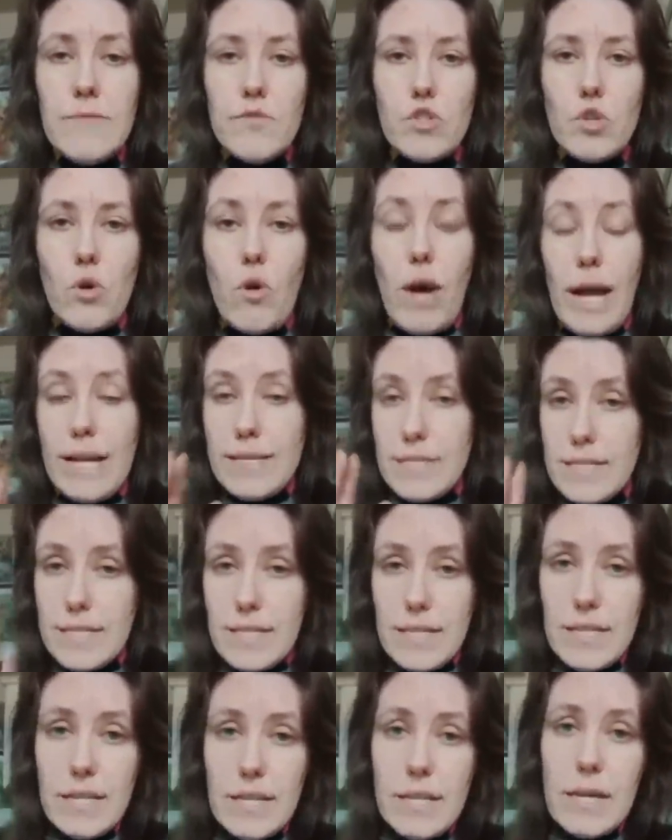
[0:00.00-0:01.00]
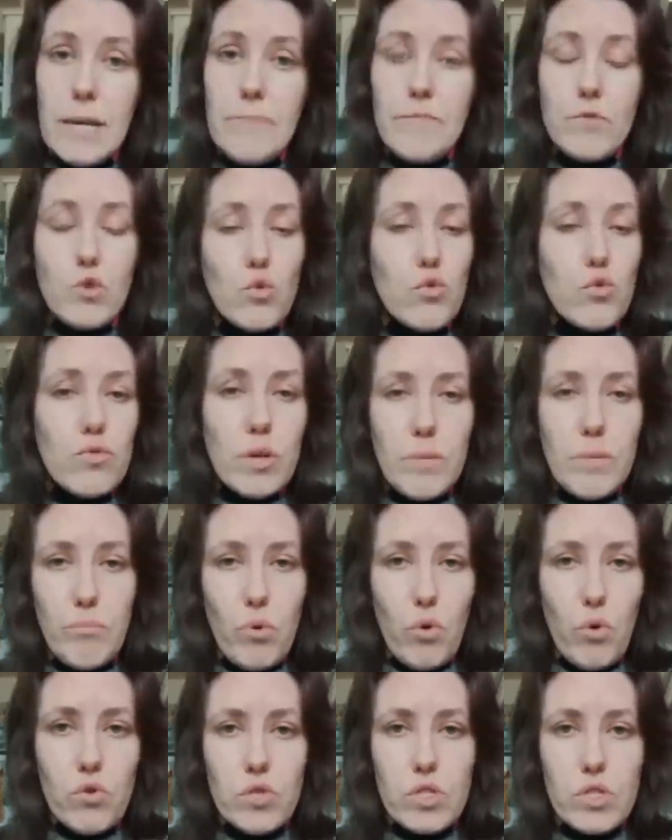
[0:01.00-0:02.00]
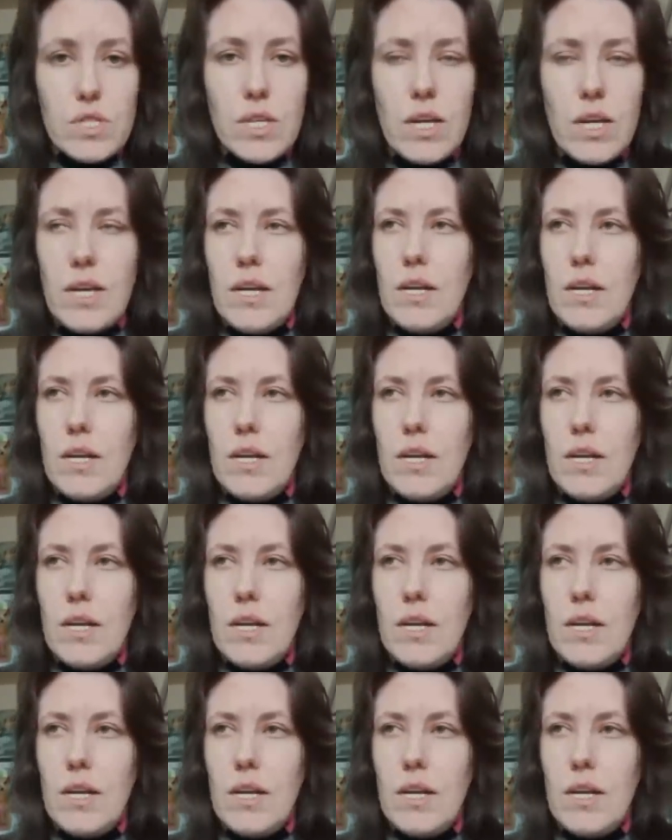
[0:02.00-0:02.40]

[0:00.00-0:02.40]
So I see 2-3 posts